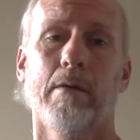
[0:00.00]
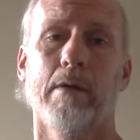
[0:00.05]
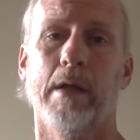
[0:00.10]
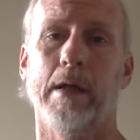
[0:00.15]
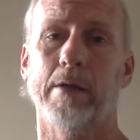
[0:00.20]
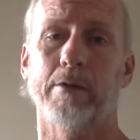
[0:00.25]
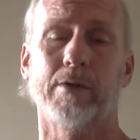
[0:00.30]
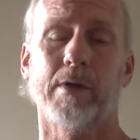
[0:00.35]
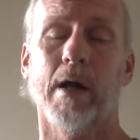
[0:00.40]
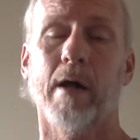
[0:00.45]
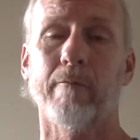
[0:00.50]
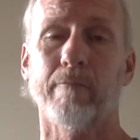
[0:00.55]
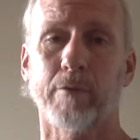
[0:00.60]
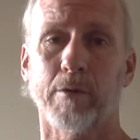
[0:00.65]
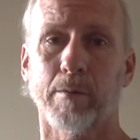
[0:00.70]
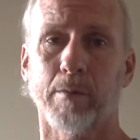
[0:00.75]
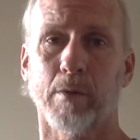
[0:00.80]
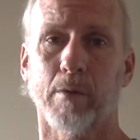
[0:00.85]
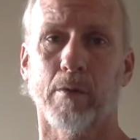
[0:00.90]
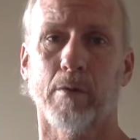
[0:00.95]
is
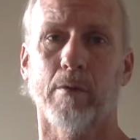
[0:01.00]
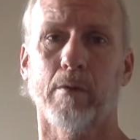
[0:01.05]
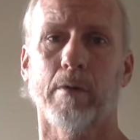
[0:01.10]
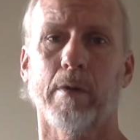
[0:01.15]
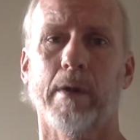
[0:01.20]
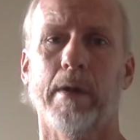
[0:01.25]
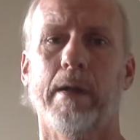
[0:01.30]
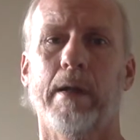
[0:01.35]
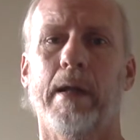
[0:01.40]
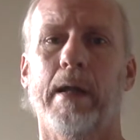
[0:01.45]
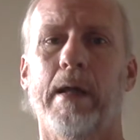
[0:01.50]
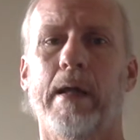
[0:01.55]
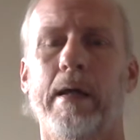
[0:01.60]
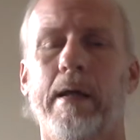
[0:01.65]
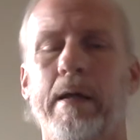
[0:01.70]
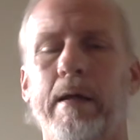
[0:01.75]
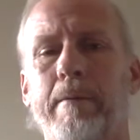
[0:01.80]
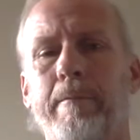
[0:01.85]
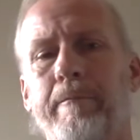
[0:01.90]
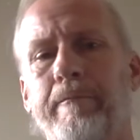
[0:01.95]
comfortable in
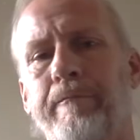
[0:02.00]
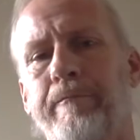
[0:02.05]
a